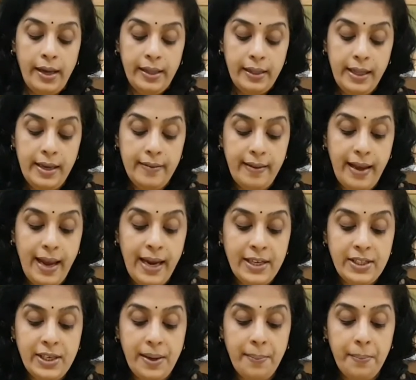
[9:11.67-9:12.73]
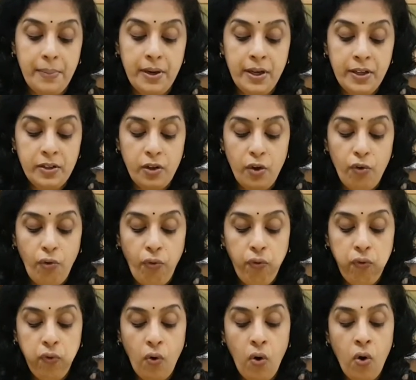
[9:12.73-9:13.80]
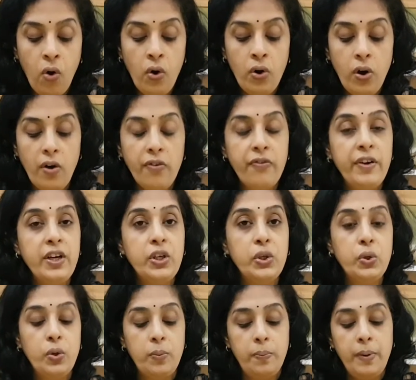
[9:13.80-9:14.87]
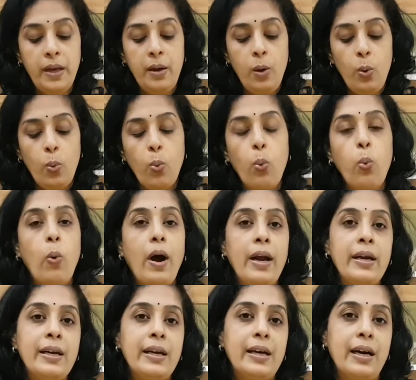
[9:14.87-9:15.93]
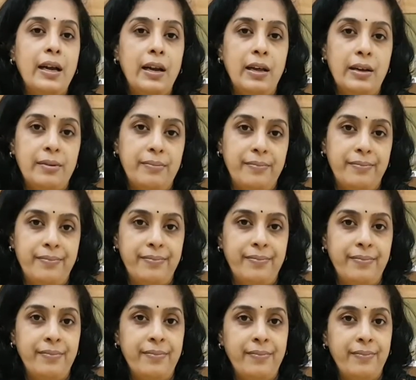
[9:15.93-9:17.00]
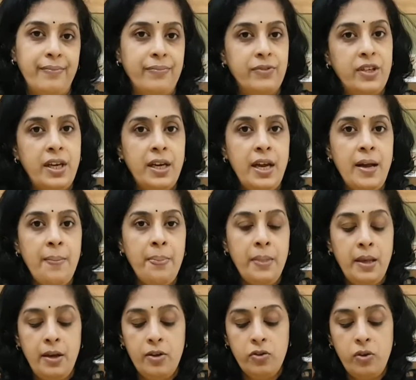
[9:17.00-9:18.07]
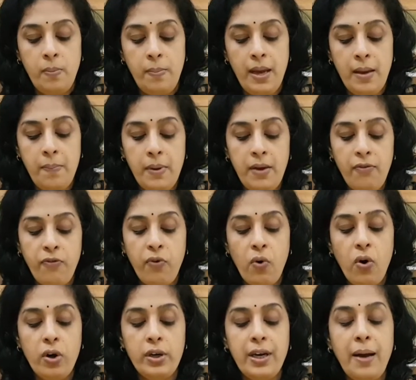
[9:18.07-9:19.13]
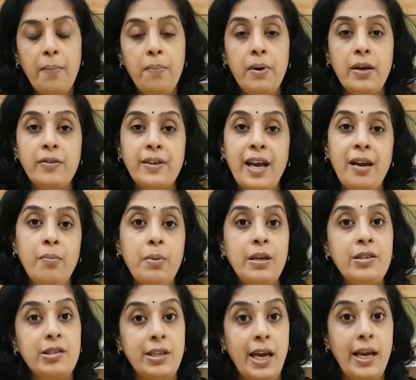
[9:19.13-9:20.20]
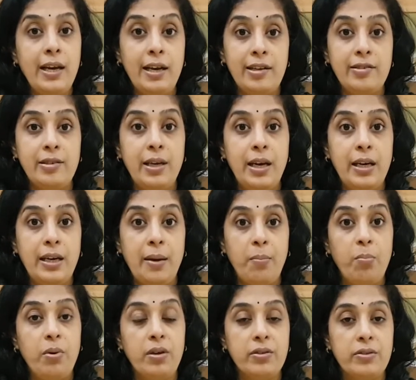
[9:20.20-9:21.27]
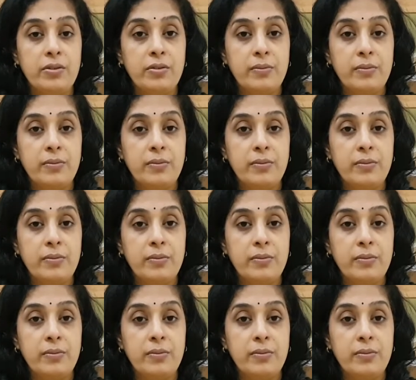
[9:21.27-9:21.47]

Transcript: These 8 tumblers, 4 of it should be one color. Chariya? So maybe 4 tumblers can be stainless steel tumblers,